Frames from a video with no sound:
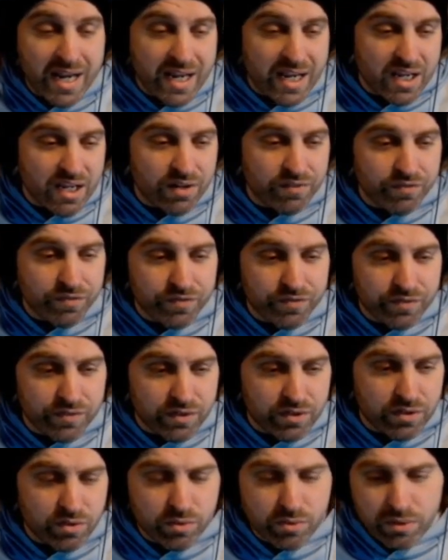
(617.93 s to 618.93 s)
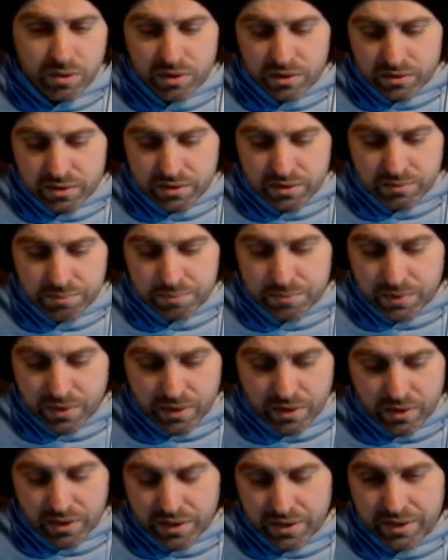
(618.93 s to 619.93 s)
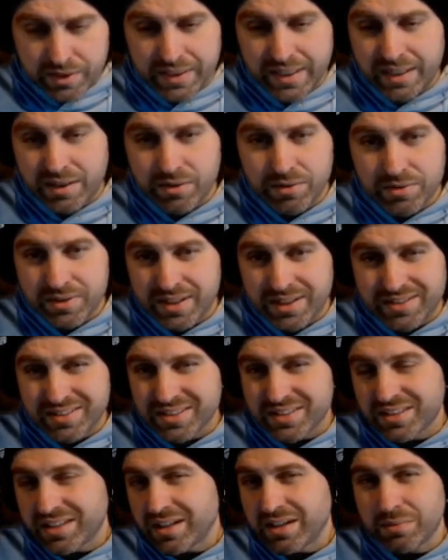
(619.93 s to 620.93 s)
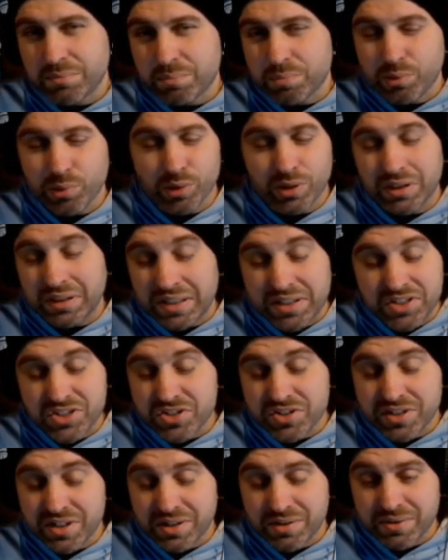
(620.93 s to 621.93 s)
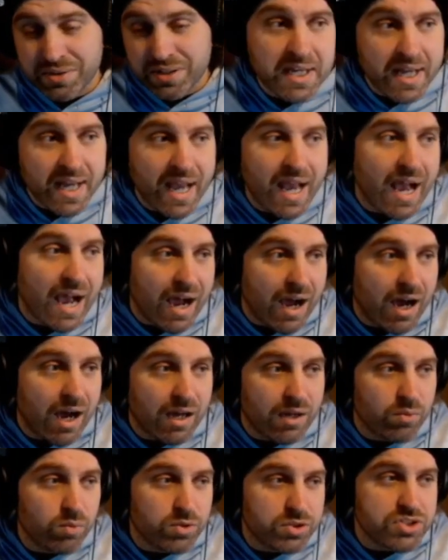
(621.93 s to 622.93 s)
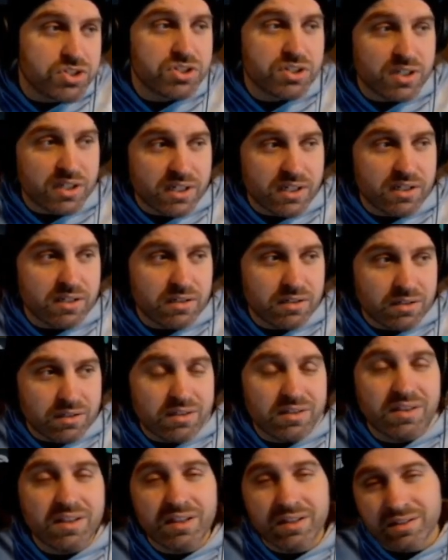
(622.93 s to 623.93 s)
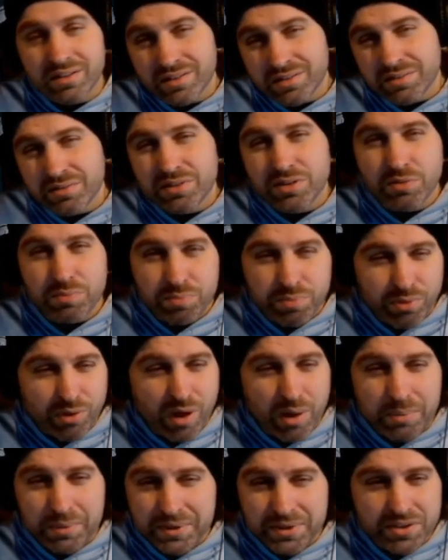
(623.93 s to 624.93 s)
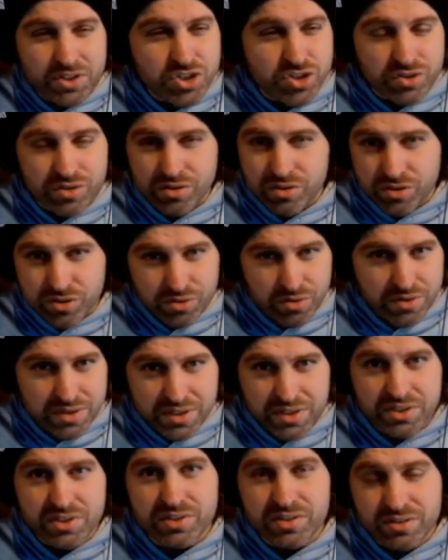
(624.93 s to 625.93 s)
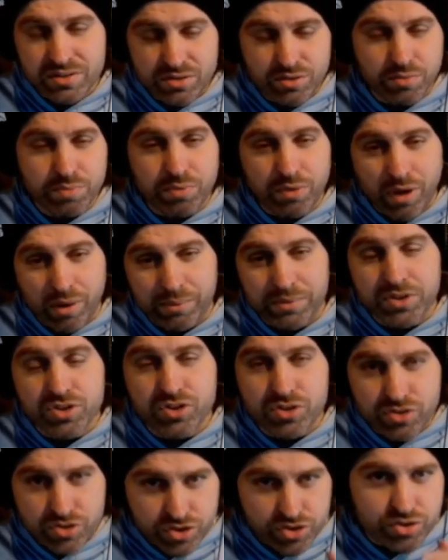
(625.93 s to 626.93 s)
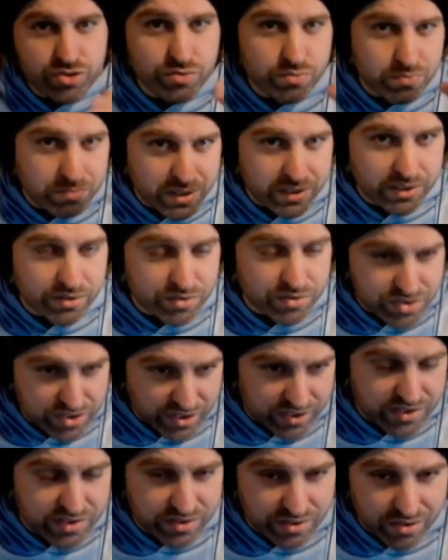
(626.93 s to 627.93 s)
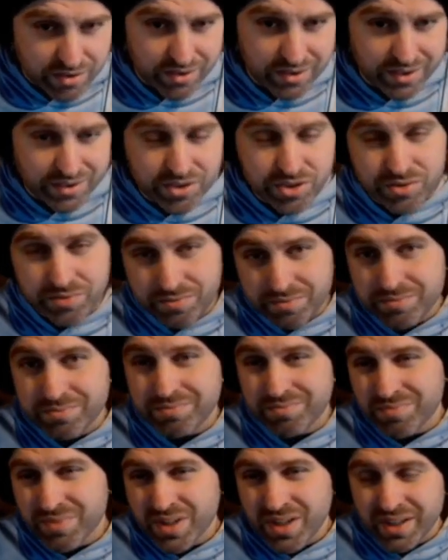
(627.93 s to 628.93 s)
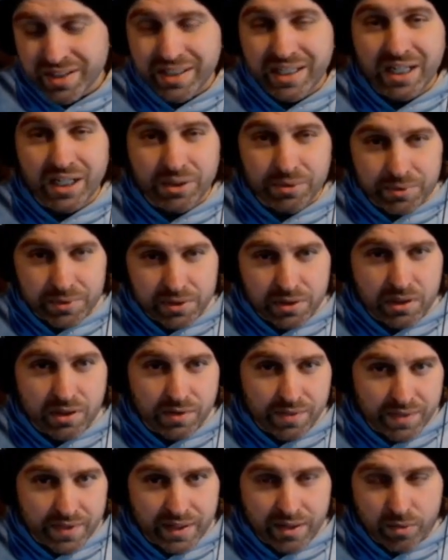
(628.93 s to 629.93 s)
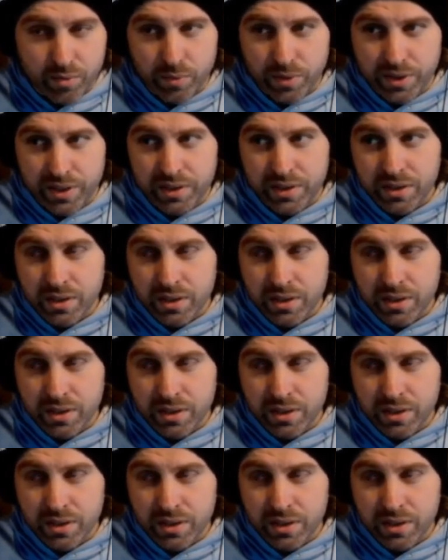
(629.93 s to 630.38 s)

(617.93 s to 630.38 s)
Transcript: If you are an account that did not pull a legendary, I would say then you probably shouldn't do this. You probably should just make your 6-star and carry on that way.